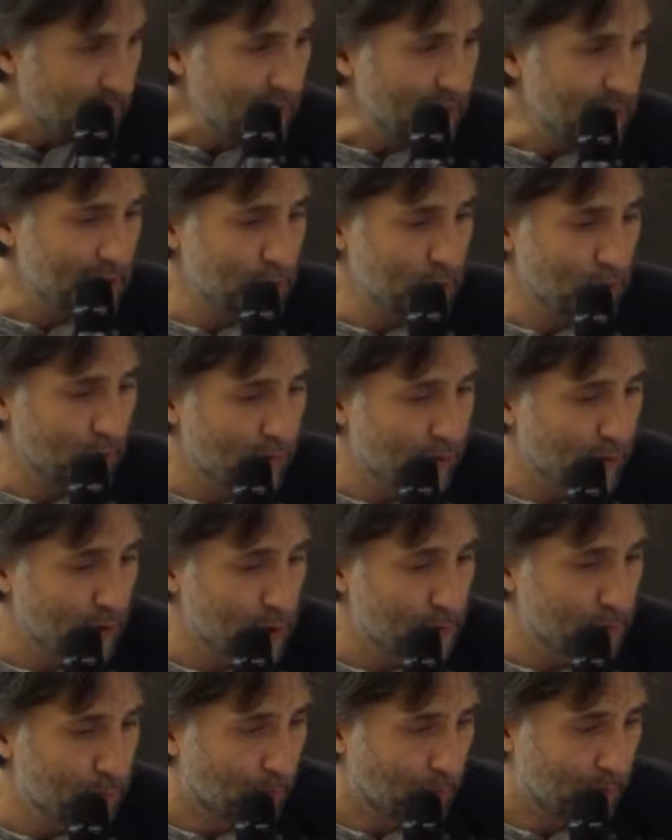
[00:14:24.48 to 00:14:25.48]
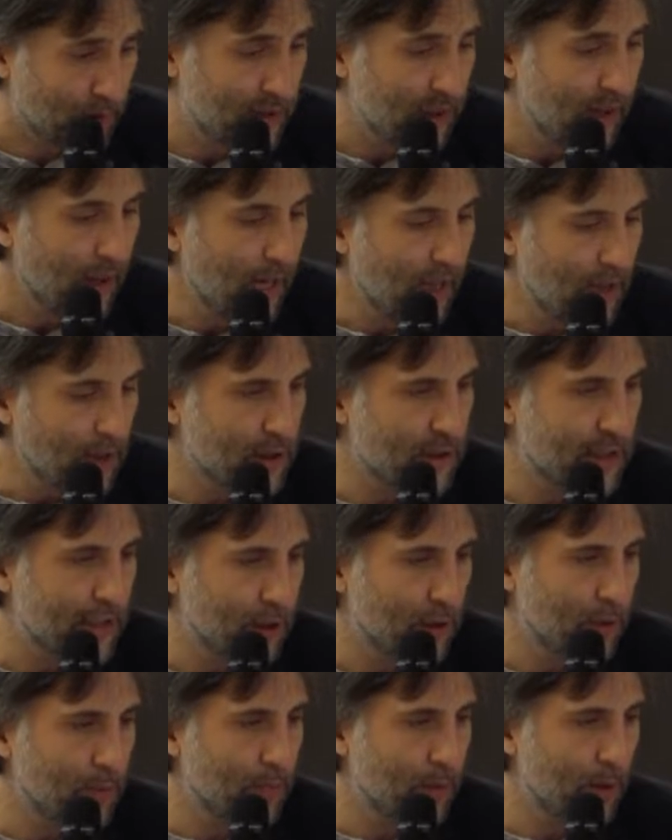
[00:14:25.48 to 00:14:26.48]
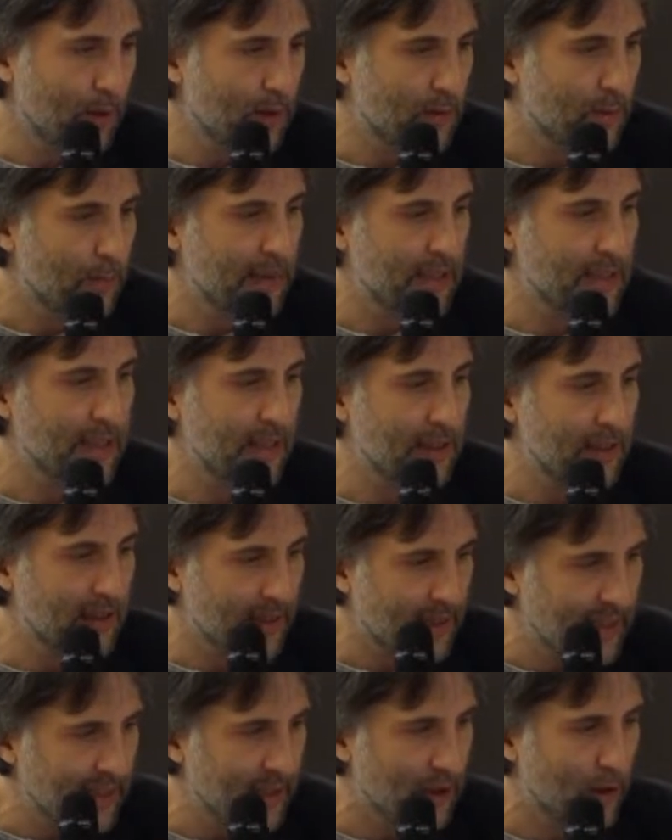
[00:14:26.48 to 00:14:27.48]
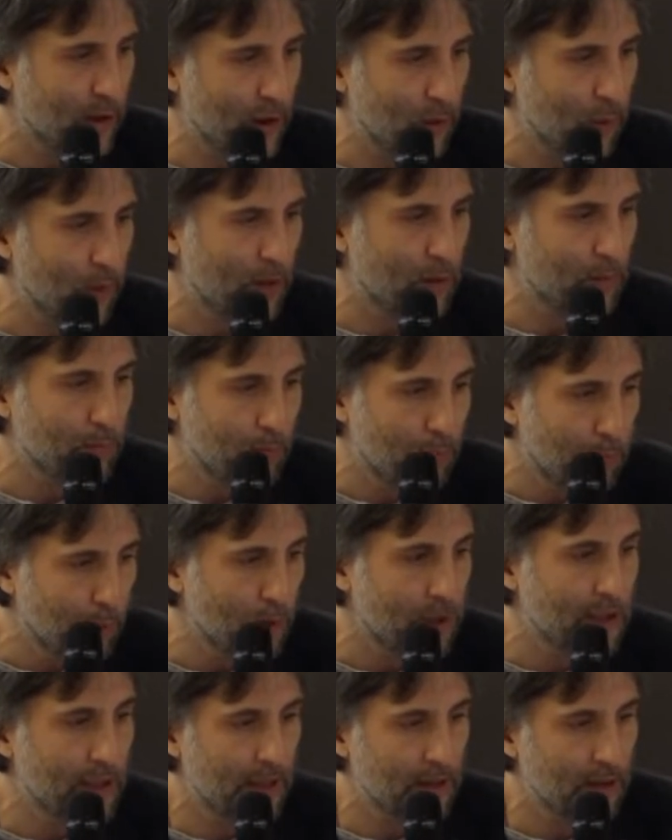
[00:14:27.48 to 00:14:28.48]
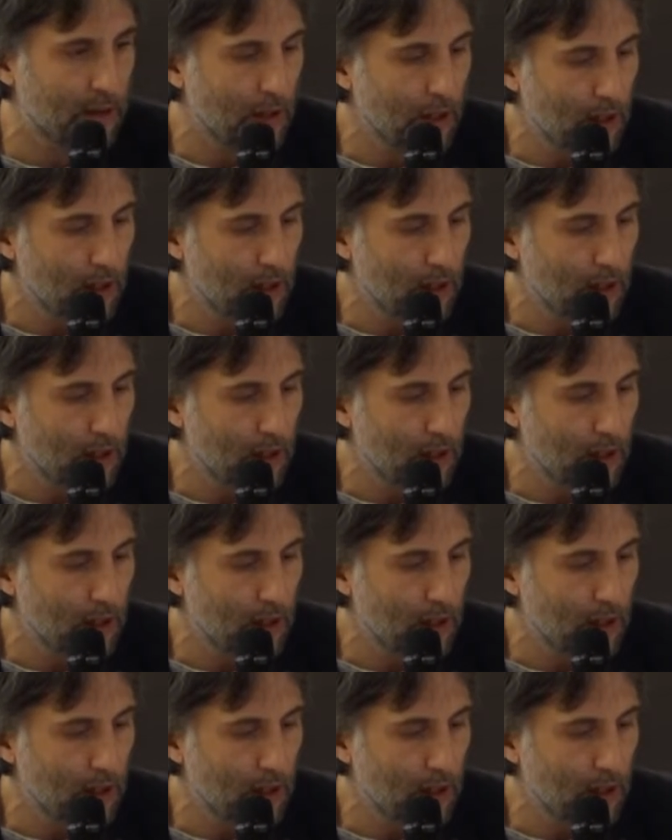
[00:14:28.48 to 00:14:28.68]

This is the first point. The second point makes it clearer why bullshit